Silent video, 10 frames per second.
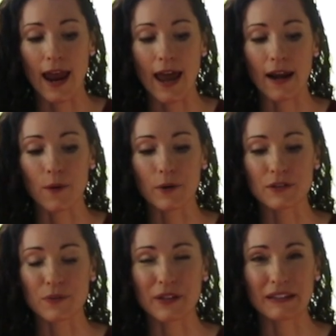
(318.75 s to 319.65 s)
and I
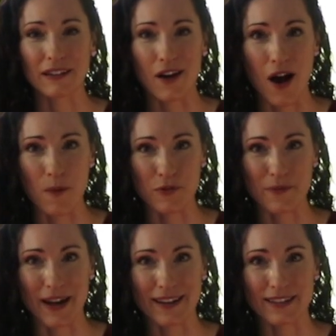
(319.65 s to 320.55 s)
wasn't willing to
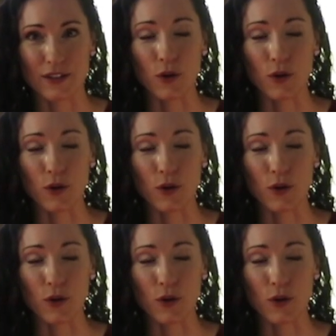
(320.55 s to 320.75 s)
compromise and